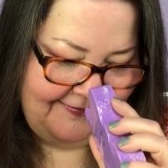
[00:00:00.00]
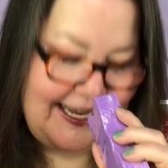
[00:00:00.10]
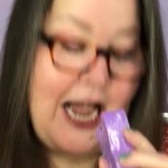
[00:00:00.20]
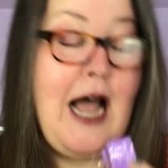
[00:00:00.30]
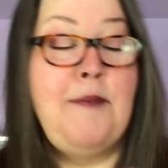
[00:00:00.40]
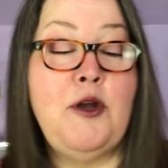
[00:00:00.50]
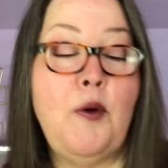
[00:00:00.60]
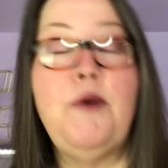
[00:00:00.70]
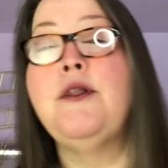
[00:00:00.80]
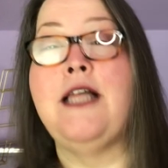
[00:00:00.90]
yeah, I'm
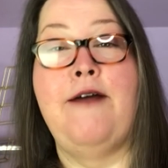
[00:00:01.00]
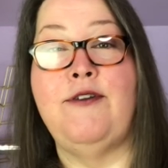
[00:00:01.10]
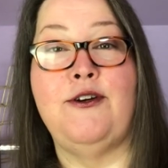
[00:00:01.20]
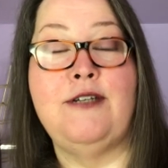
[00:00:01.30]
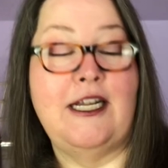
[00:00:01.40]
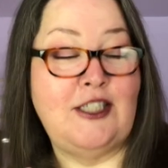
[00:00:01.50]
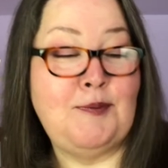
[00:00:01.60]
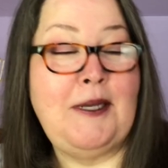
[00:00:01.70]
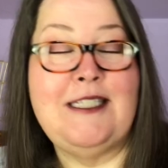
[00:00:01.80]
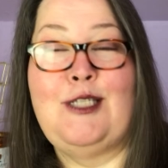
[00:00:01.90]
going with lavender. Not
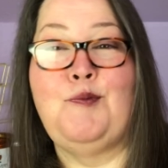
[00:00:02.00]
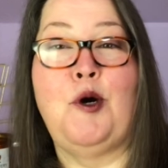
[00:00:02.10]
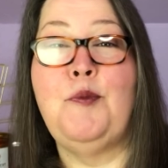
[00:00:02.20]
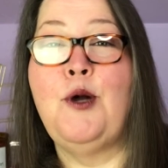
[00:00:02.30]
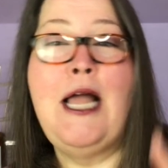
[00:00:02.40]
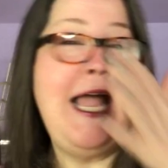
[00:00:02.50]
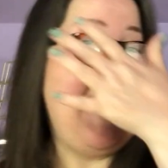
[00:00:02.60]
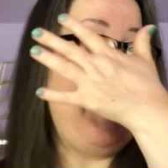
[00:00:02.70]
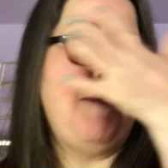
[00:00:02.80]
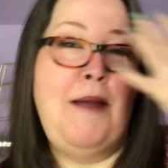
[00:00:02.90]
just because it's purple.
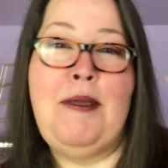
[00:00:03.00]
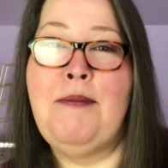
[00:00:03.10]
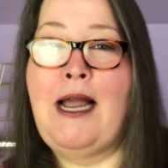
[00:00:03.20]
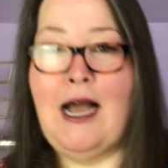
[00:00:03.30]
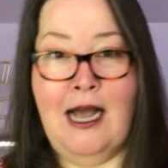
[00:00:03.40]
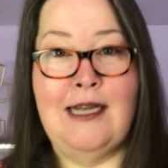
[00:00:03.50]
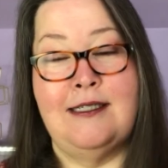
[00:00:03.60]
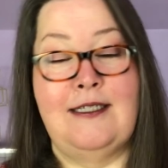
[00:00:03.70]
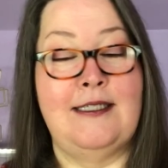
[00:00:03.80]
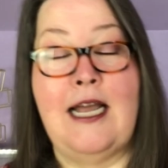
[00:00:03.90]
It might be my
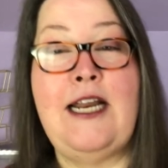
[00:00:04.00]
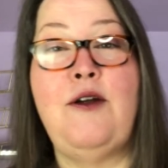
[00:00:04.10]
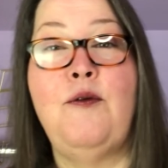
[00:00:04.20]
eyes deciding